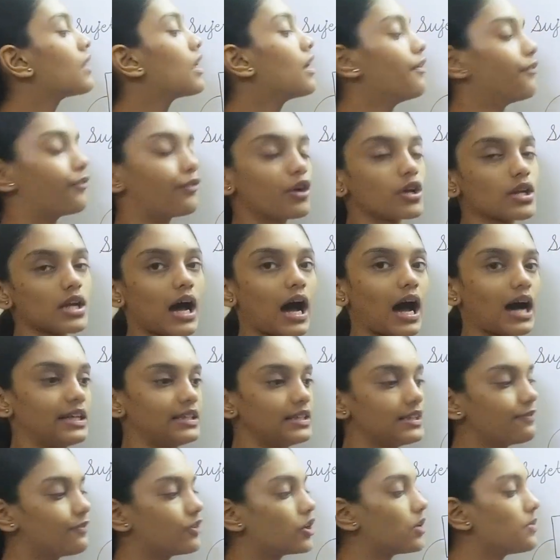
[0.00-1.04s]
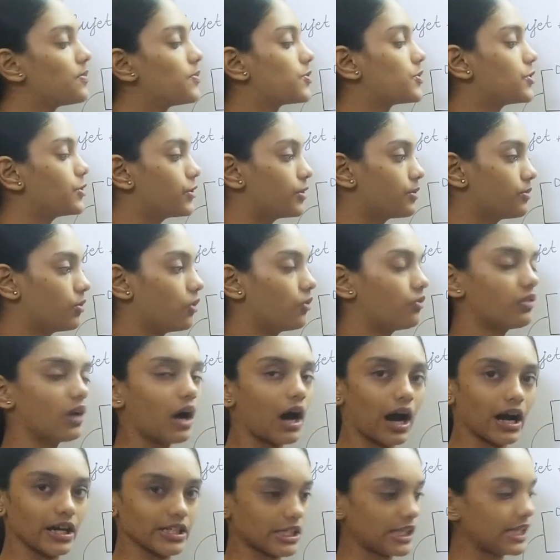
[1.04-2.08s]
For re verbs, you remove
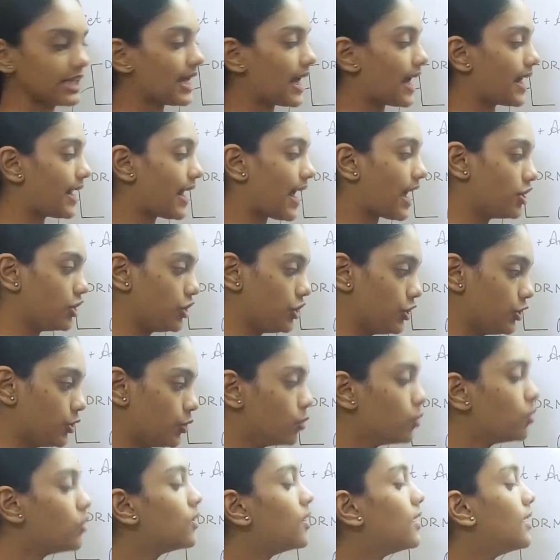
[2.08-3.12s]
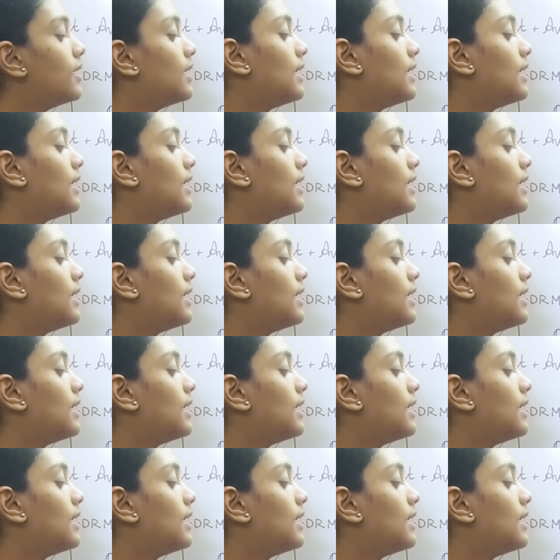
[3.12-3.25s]
re and add u.